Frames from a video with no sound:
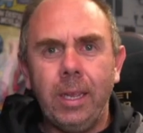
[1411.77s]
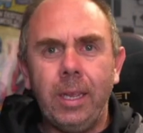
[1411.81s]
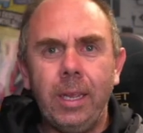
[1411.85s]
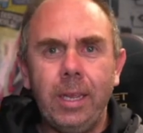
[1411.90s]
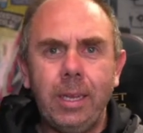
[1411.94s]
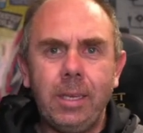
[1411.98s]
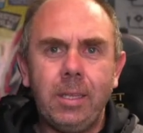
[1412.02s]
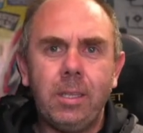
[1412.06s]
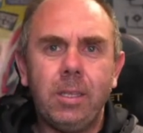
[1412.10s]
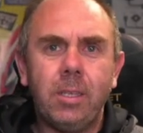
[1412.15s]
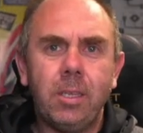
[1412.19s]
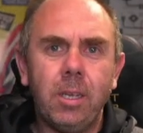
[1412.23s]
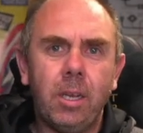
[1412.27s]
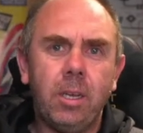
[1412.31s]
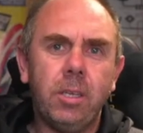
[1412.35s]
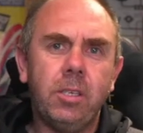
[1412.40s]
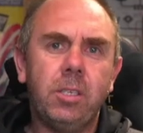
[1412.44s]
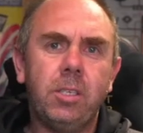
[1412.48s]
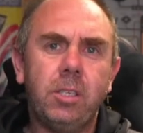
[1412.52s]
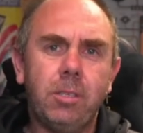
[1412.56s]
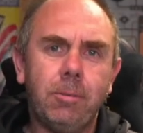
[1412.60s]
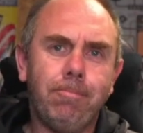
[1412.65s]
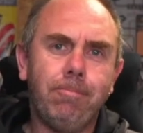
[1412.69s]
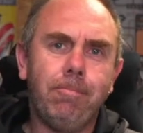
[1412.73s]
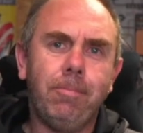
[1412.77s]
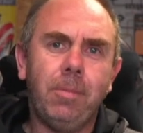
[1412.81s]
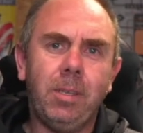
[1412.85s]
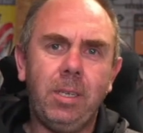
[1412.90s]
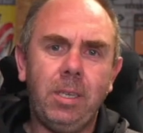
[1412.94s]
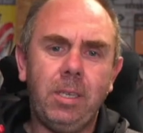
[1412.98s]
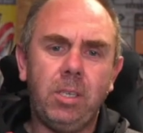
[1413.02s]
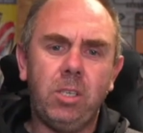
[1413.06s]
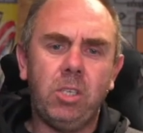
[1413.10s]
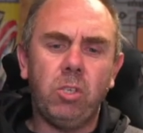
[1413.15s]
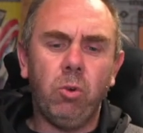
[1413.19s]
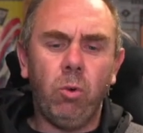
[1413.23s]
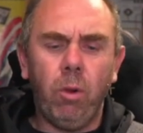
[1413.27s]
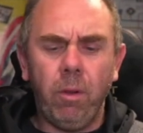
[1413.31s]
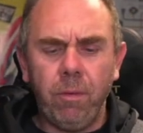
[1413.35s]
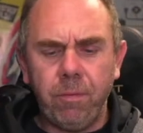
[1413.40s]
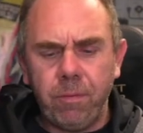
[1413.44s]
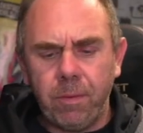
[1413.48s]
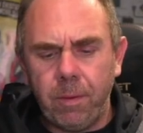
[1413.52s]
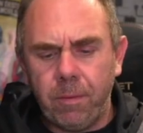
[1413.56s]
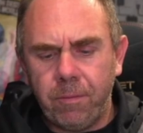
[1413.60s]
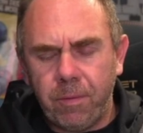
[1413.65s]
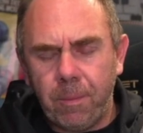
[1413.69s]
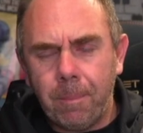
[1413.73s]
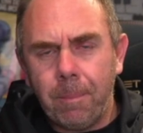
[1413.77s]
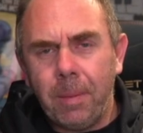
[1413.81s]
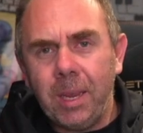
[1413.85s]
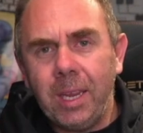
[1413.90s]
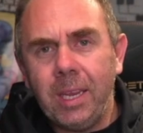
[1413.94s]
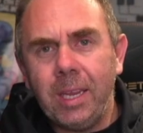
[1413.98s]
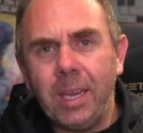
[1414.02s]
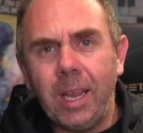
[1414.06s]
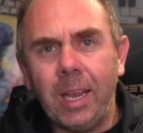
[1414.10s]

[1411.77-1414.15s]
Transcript: It does, it sort of, for me,